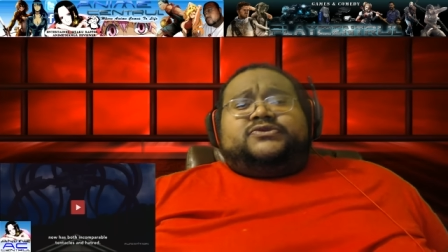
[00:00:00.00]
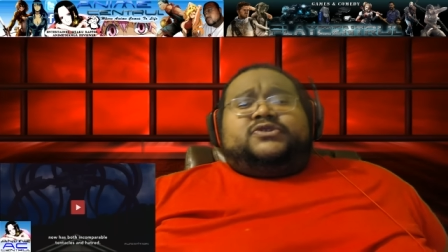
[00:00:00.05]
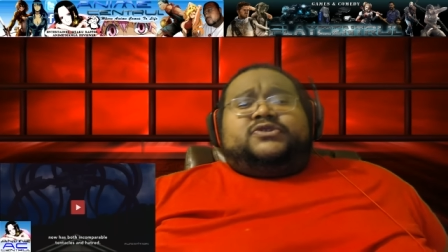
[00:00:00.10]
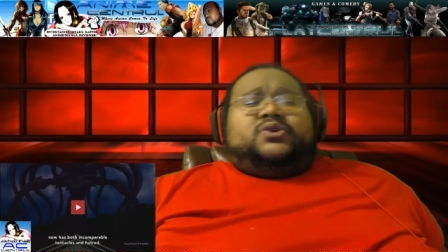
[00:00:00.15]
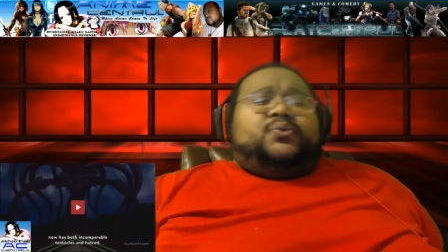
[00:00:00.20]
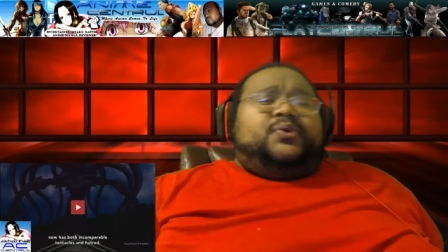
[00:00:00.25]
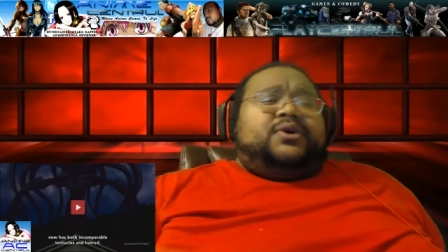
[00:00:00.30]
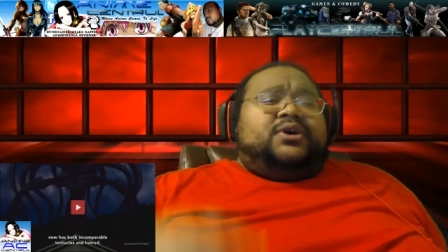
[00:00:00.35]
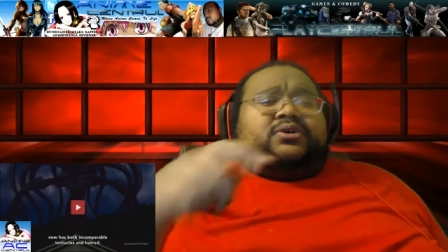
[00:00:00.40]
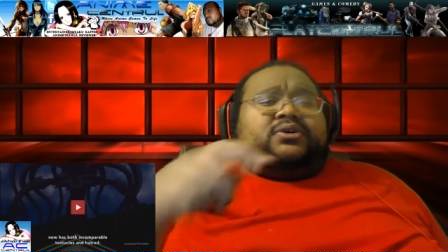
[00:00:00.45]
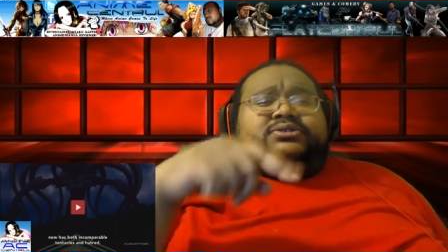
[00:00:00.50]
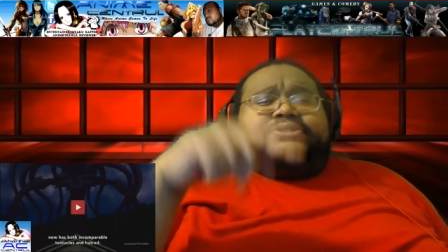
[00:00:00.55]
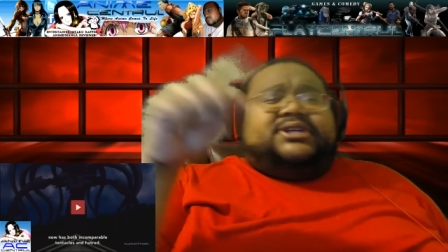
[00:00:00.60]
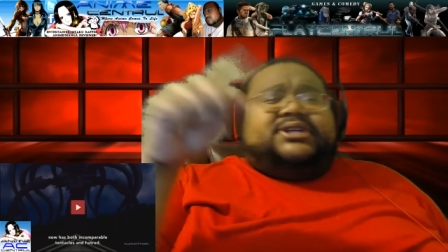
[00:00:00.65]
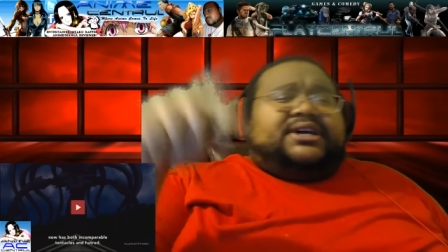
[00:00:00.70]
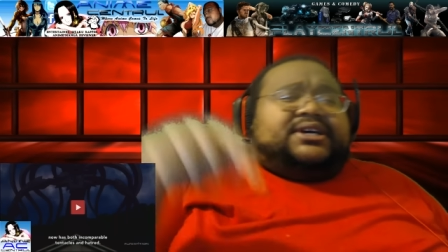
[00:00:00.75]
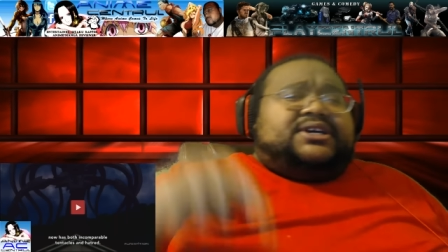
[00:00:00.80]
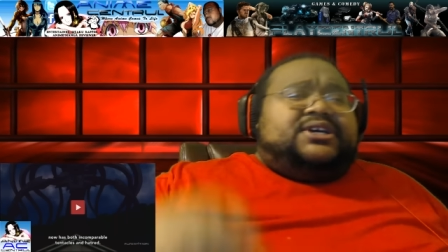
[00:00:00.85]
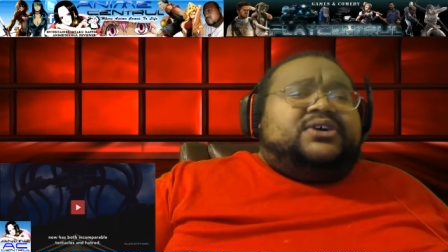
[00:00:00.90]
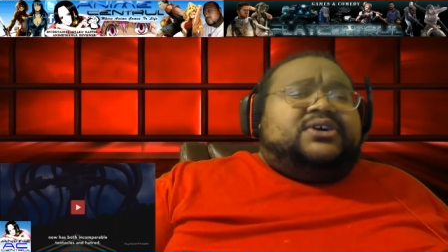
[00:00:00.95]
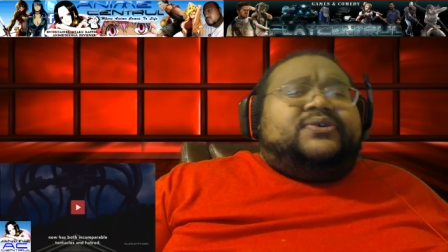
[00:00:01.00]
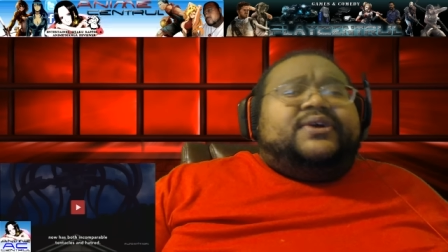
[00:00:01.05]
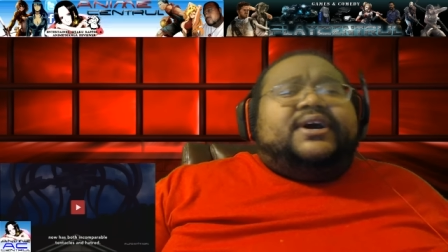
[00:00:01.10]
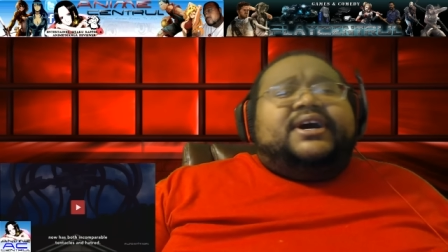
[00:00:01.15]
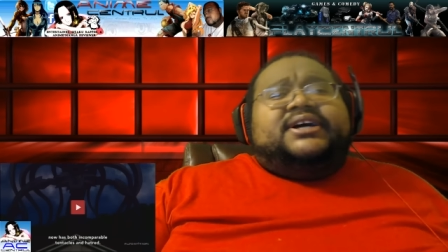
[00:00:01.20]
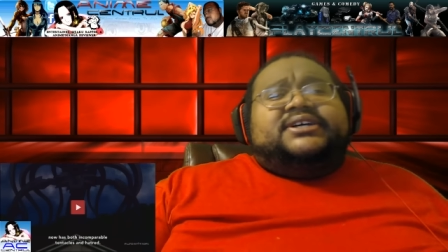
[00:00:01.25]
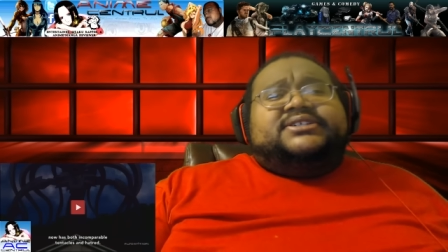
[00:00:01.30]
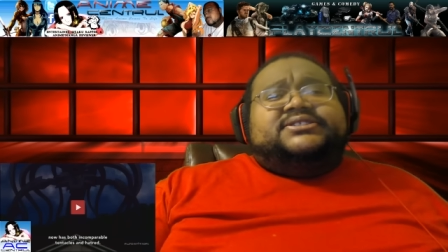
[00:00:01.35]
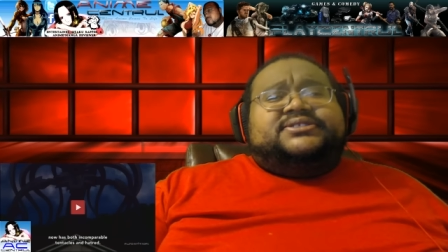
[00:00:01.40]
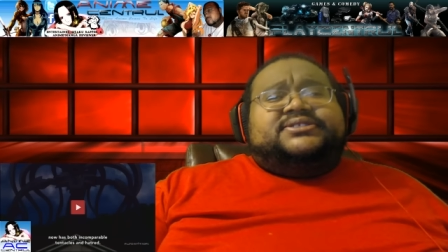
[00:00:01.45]
We're gonna take your
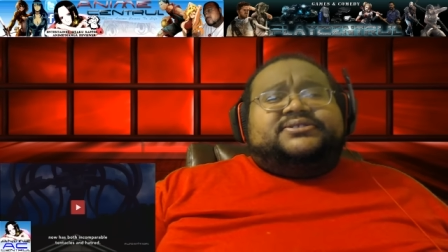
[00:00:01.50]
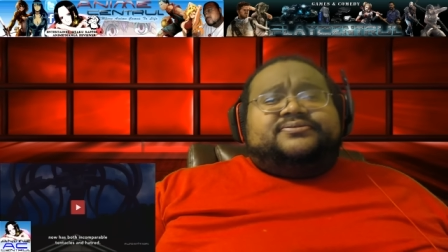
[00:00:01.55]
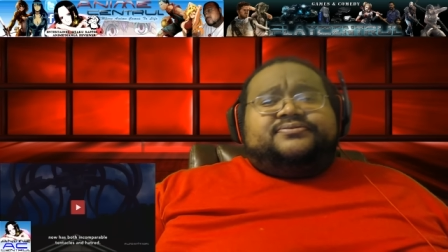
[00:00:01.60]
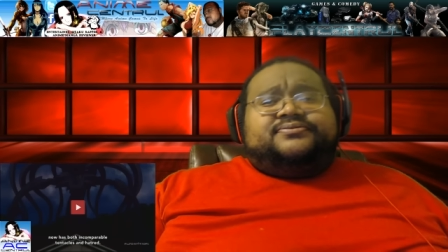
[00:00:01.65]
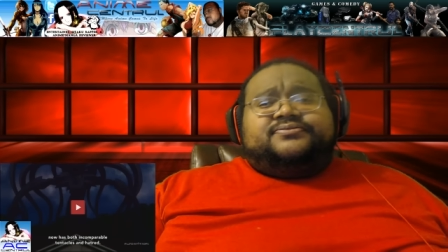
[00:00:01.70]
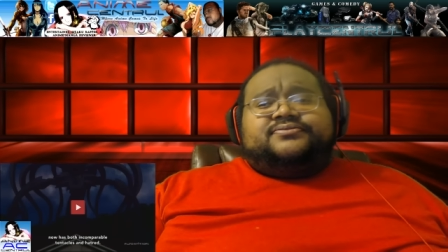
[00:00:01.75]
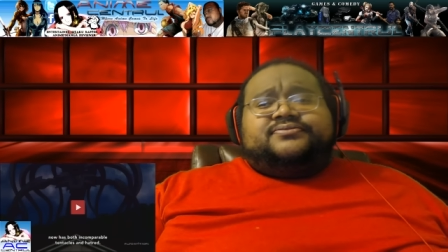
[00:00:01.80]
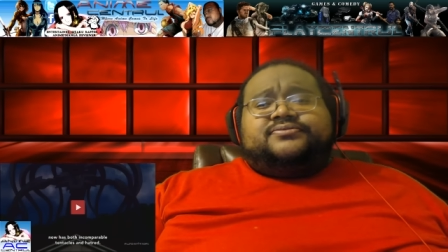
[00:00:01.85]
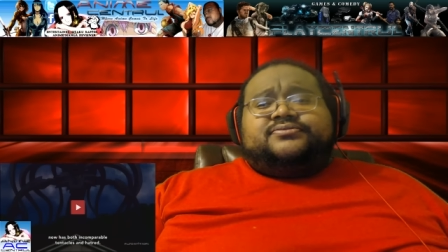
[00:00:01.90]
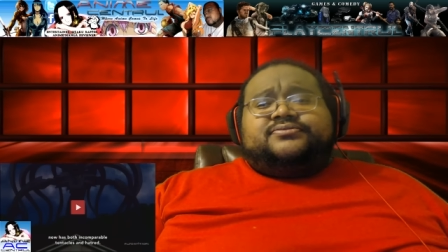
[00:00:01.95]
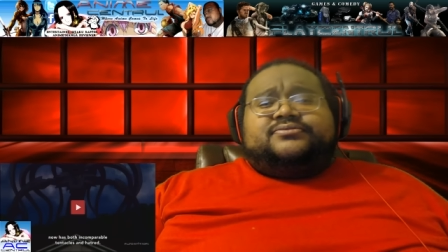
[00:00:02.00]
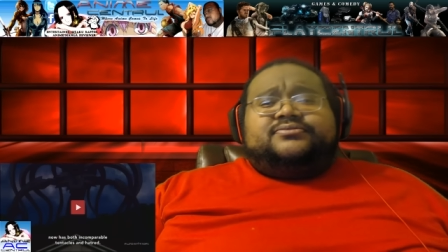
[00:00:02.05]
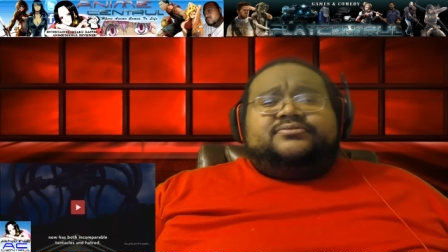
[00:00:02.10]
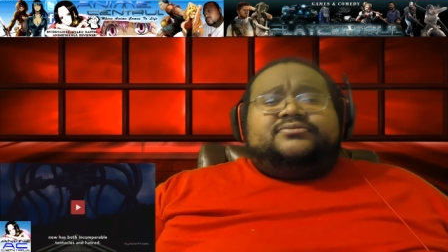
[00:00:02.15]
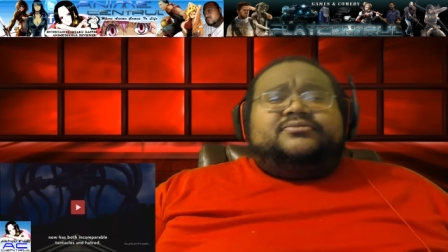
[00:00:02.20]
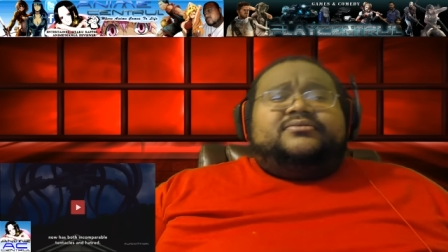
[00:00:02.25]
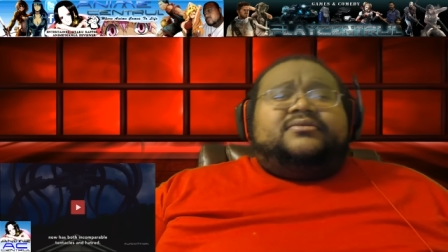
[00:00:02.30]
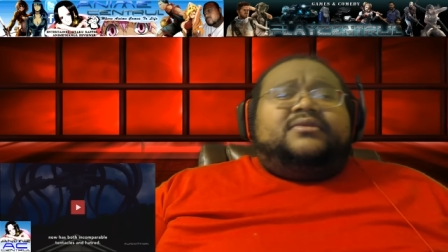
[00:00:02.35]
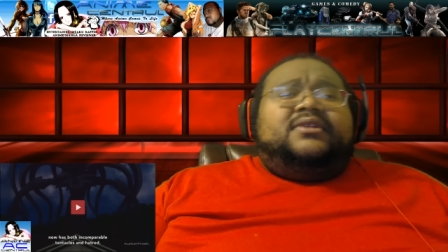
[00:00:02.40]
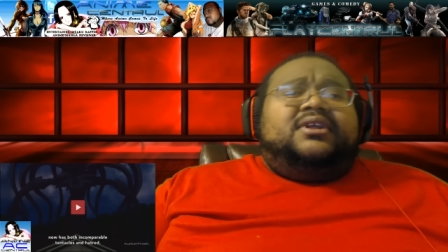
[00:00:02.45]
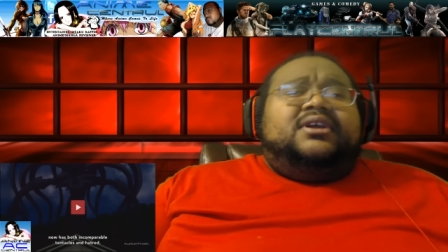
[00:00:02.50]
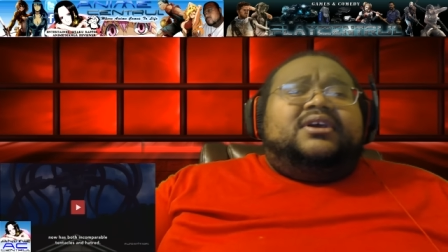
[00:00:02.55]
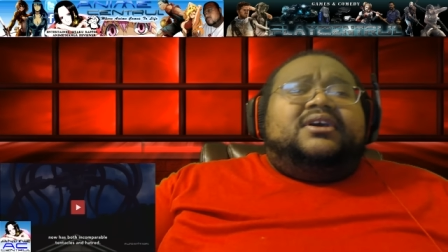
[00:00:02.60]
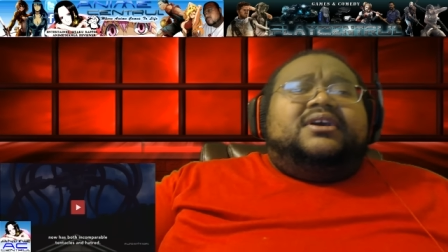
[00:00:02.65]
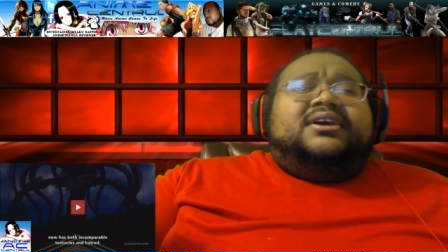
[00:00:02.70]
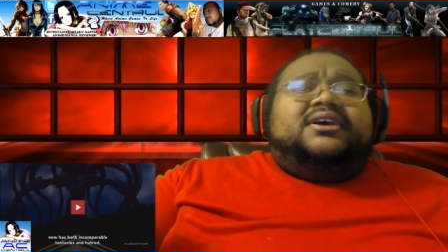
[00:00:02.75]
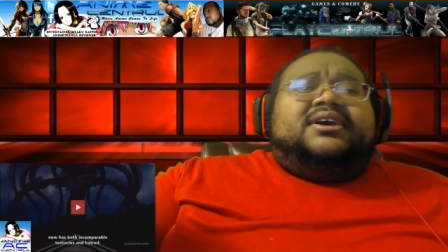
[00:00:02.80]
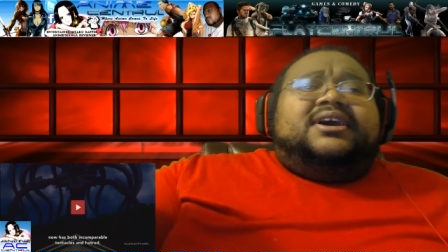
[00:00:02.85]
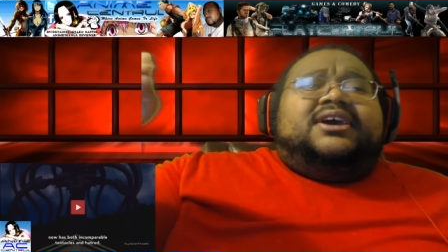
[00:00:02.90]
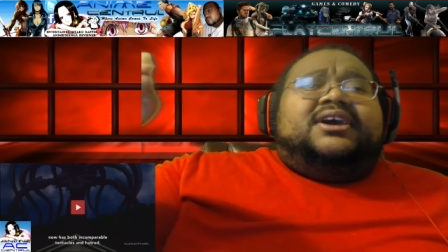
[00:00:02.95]
ass
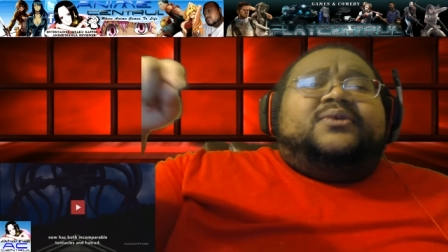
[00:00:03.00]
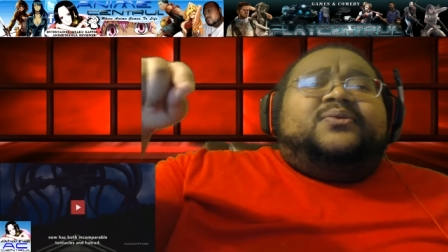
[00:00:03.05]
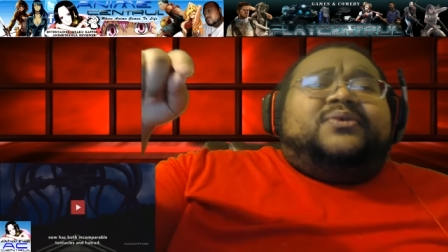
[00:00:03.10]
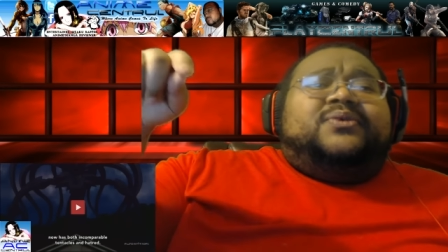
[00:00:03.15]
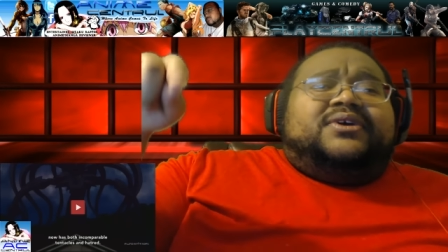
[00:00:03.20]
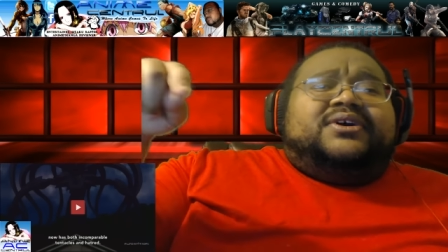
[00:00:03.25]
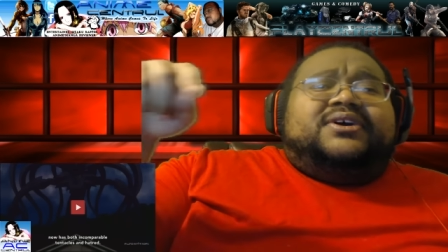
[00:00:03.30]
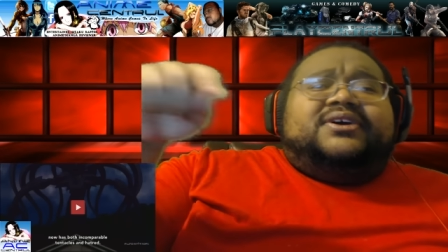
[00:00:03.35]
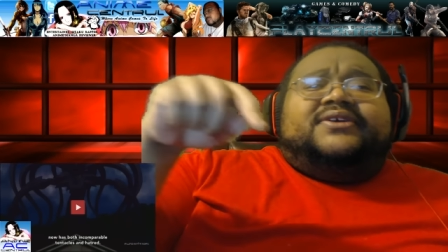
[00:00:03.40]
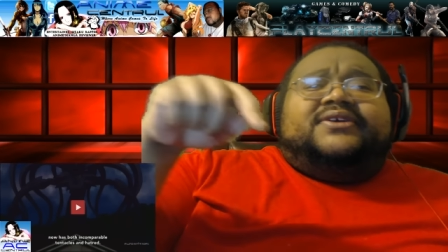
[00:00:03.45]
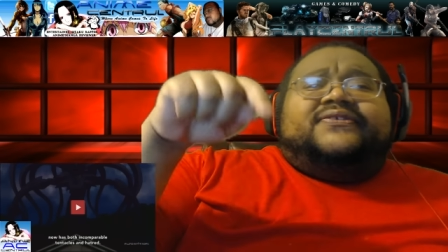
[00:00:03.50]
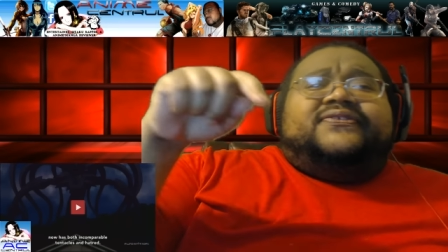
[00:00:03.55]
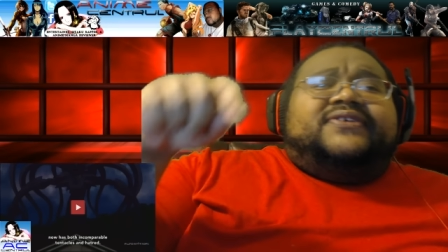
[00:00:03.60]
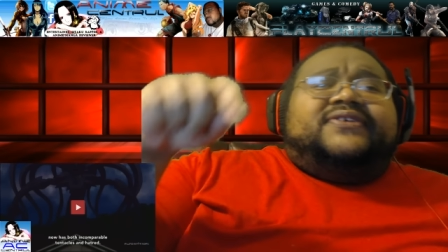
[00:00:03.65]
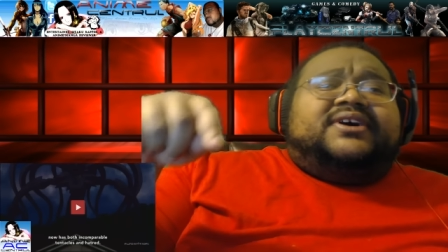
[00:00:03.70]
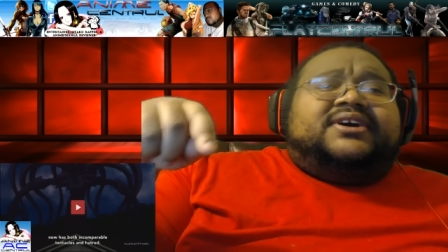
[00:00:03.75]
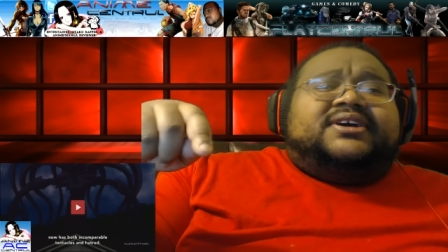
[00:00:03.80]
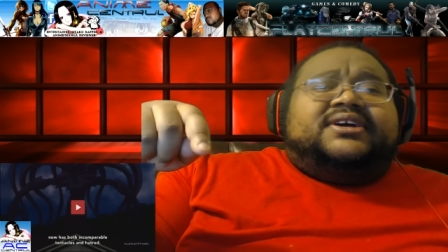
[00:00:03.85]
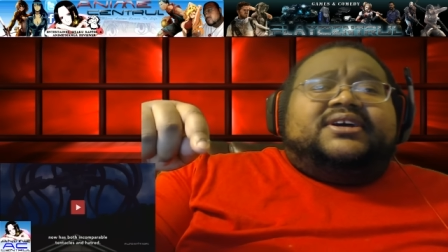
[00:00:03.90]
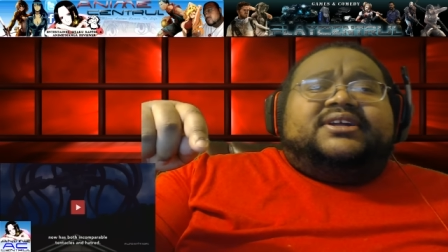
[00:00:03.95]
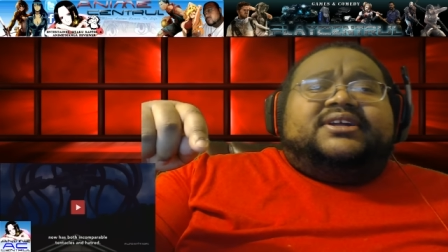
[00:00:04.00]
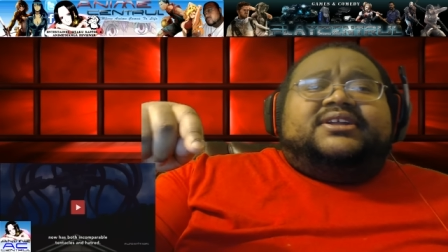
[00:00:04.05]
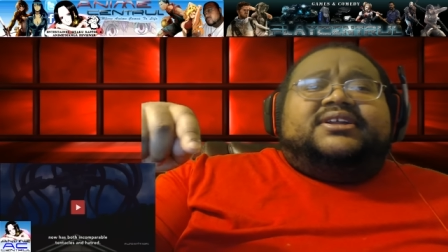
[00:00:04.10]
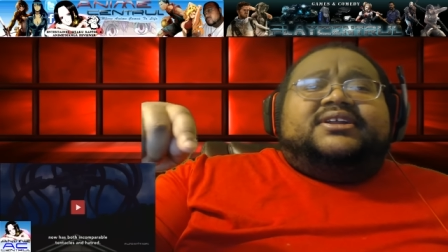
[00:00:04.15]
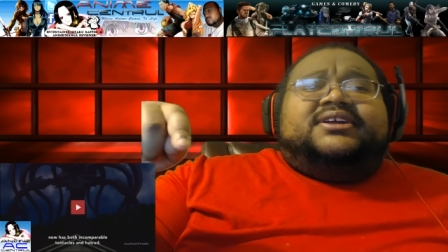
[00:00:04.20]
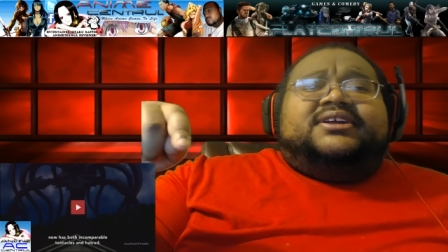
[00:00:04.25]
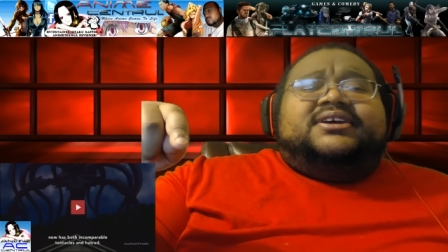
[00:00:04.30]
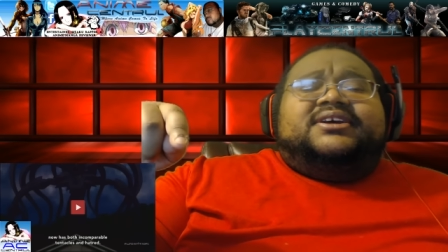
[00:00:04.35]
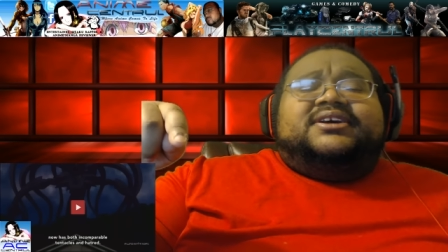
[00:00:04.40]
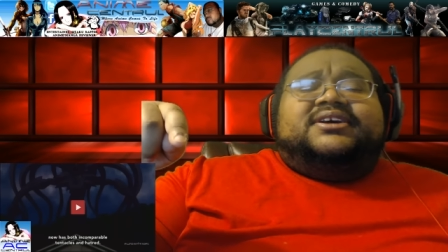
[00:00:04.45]
and we're gonna fucking